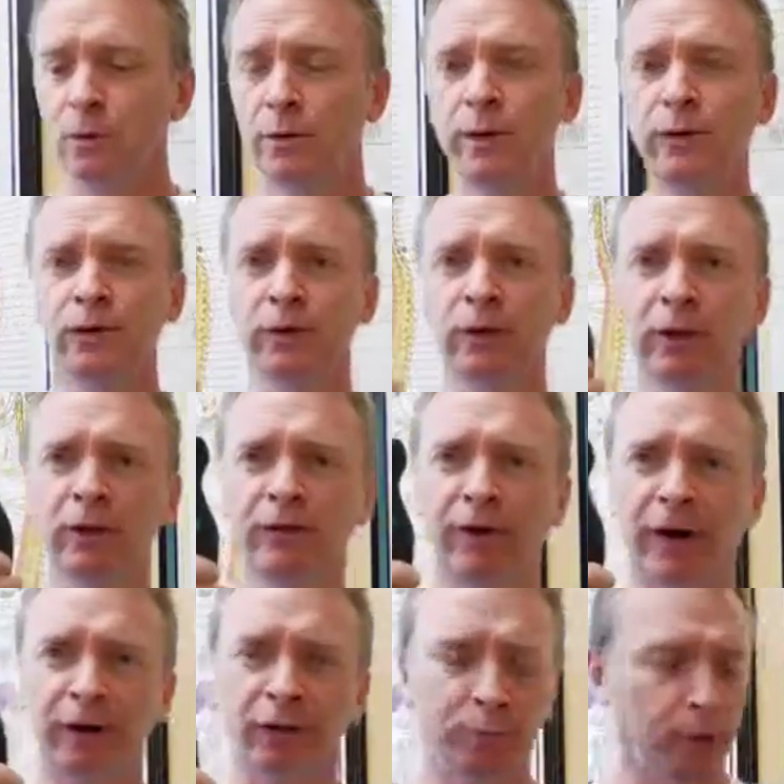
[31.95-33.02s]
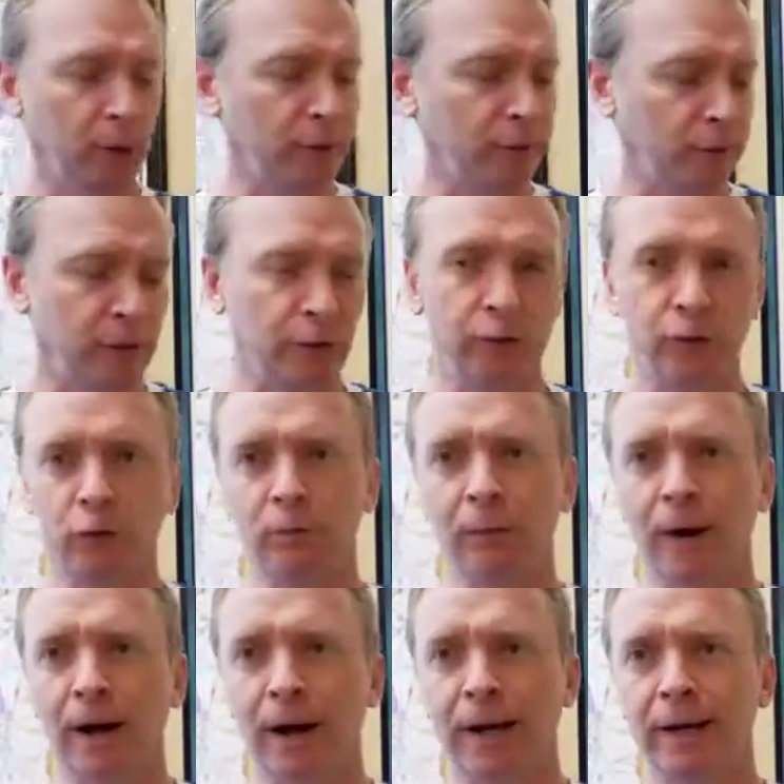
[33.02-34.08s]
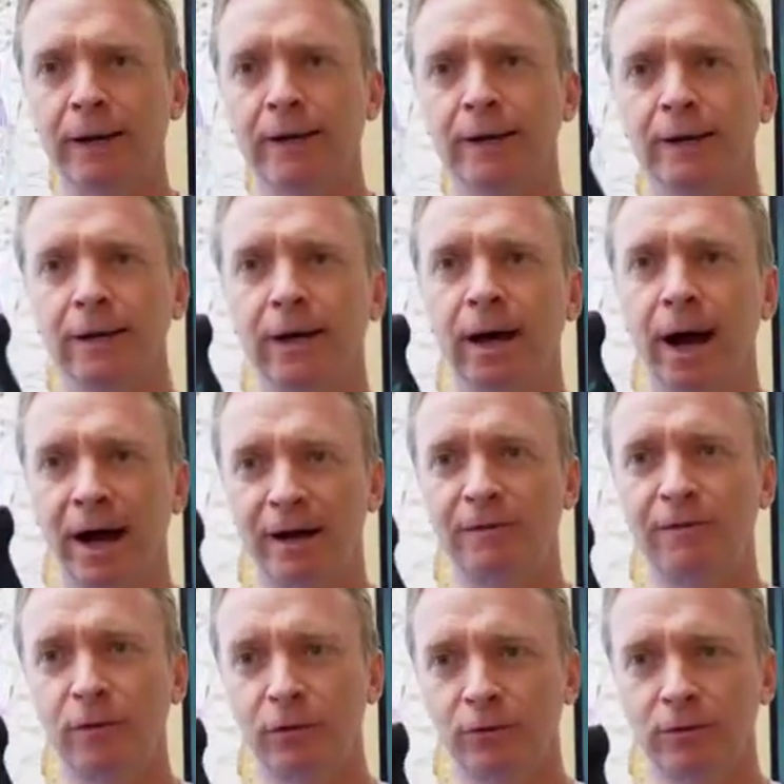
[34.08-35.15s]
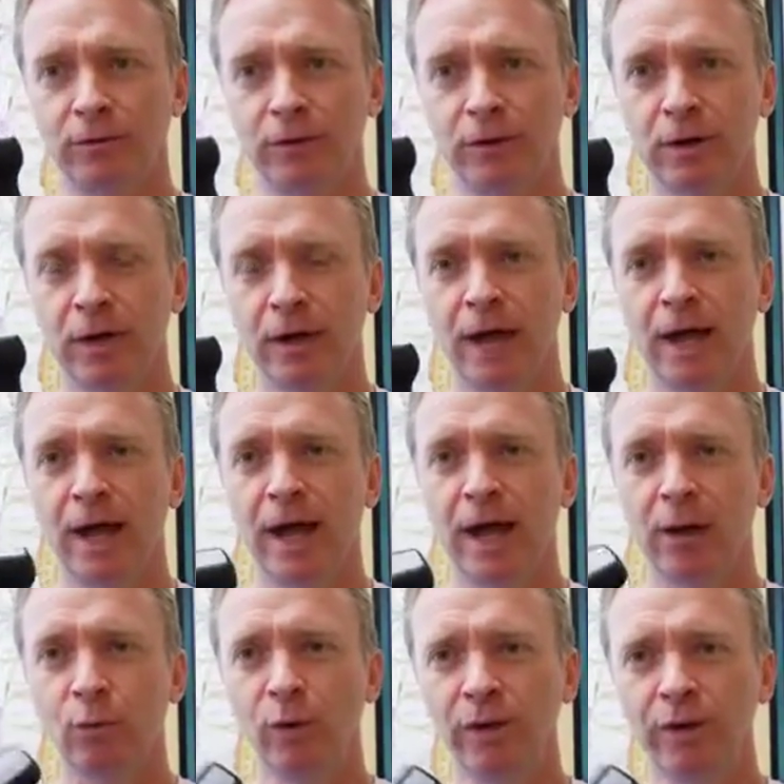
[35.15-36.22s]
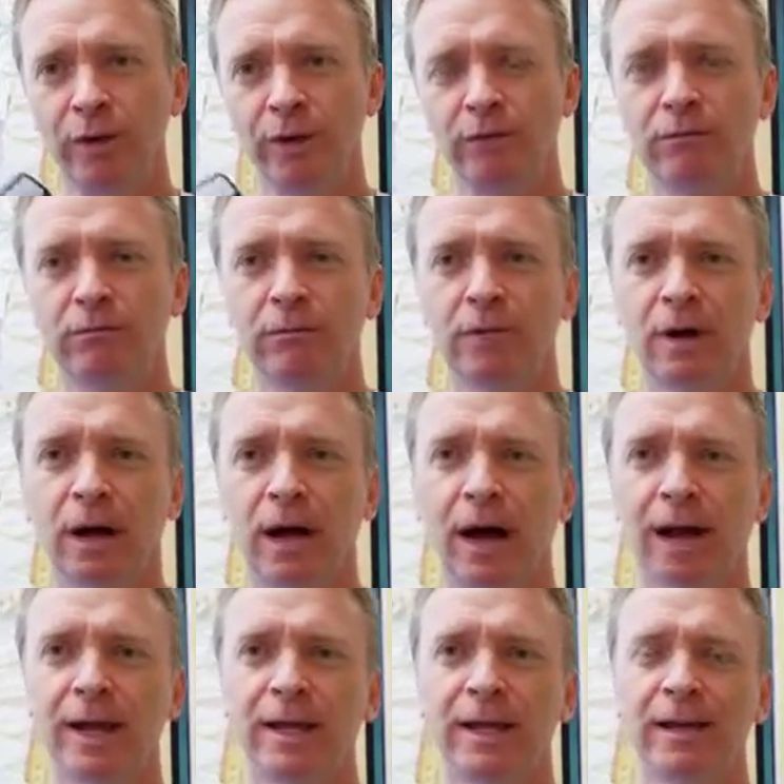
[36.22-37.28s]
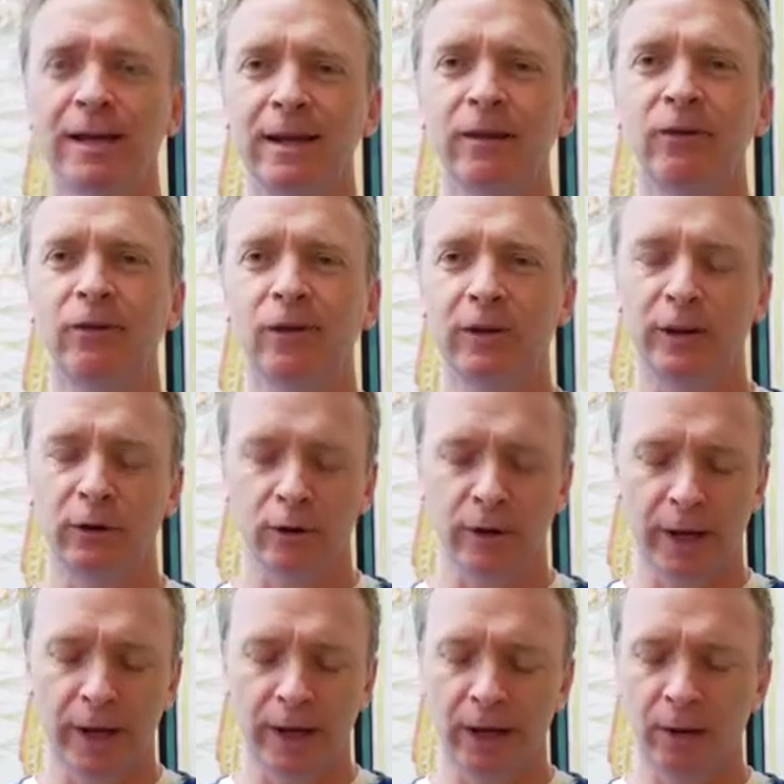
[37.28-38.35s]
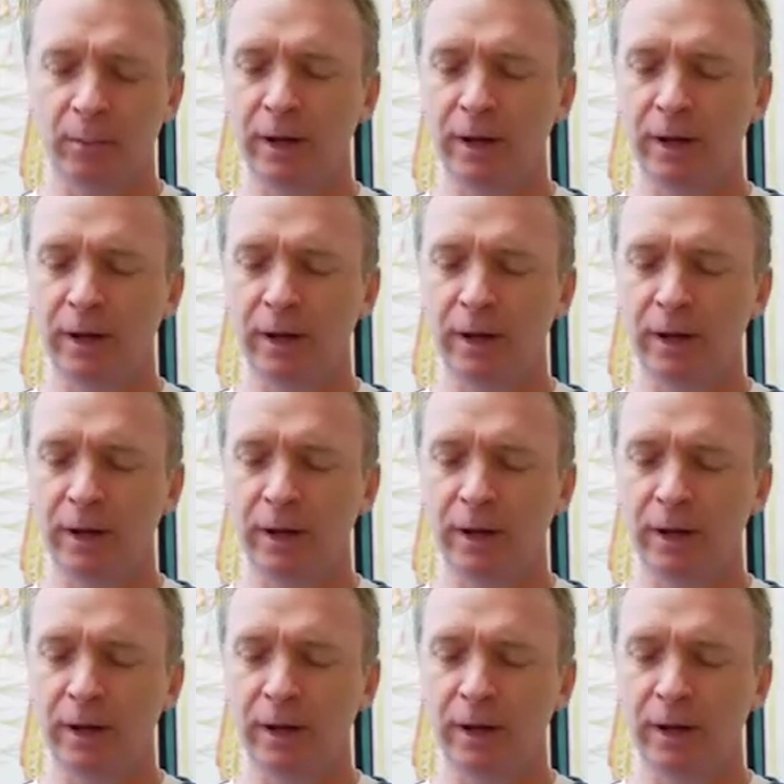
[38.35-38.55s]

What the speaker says: This little device plugs into my iPhone. And with it, I can instantly look at a